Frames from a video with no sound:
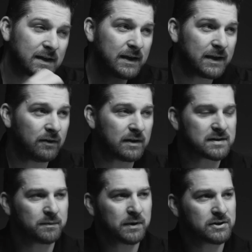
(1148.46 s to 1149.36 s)
kind of
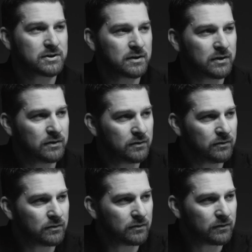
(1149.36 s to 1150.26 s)
interesting, because
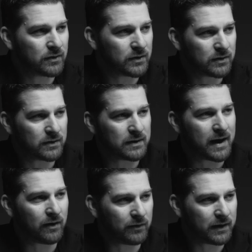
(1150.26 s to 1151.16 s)
you
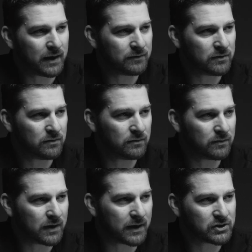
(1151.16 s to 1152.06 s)
not only have
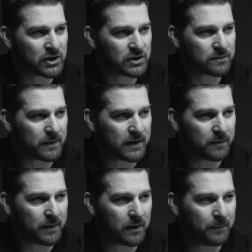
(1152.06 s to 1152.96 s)
you kind of changed your mind
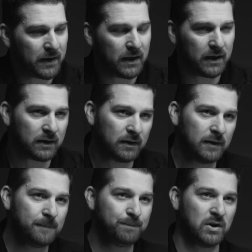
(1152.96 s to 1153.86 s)
about being,
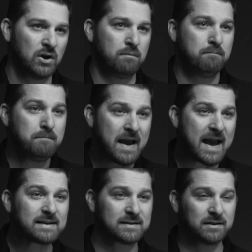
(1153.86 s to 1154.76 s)

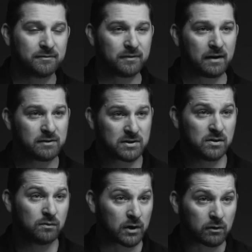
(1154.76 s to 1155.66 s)
massive. Obviously
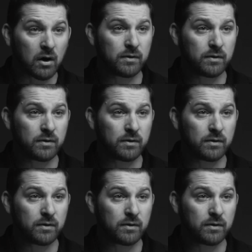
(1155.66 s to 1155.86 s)
you want to grow